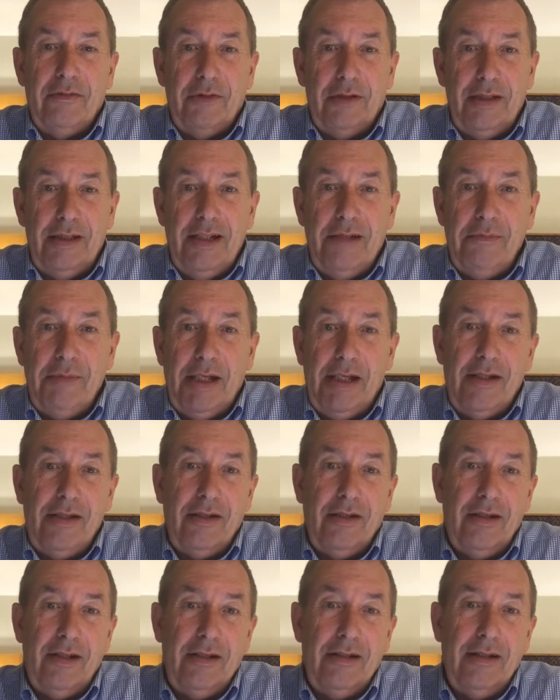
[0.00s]
It really
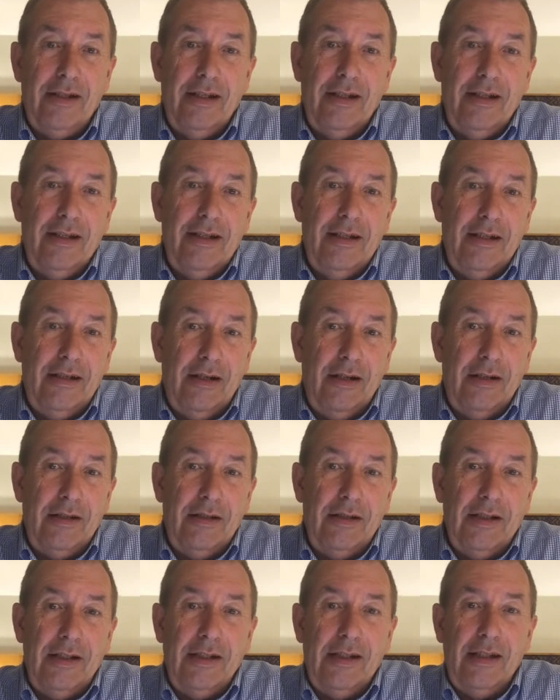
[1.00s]
depends on
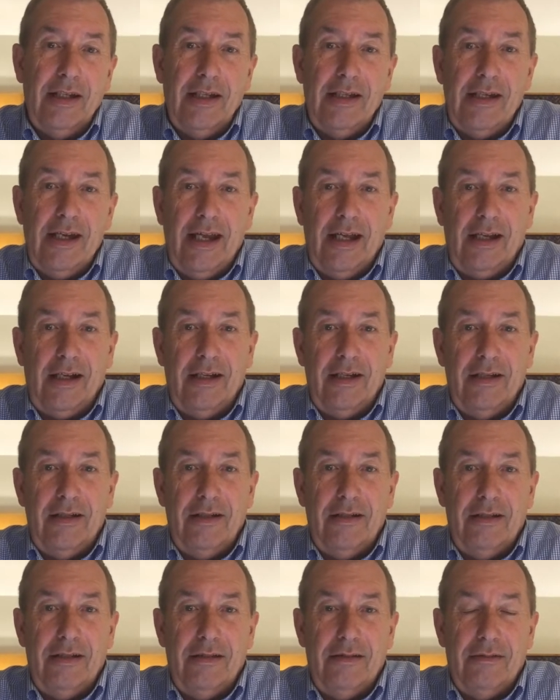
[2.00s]
the tech,
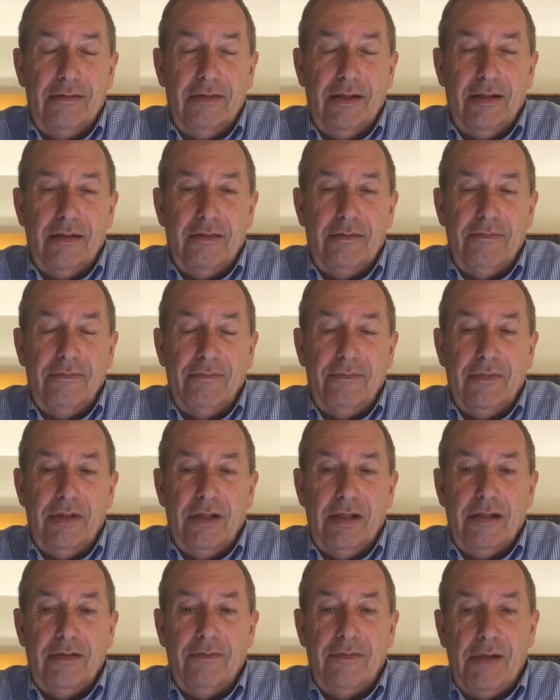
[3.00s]

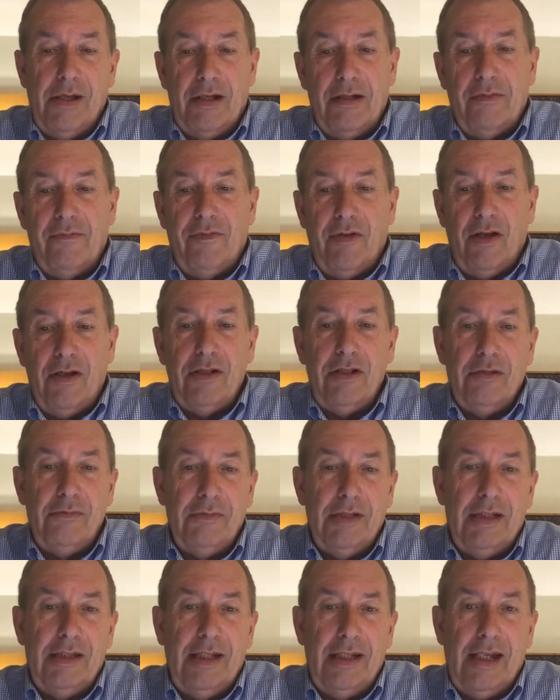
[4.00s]
the amount of
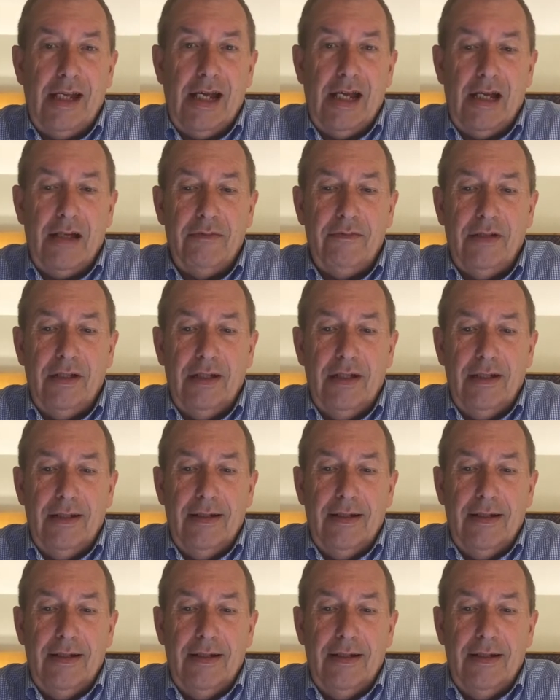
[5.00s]
volume that they have,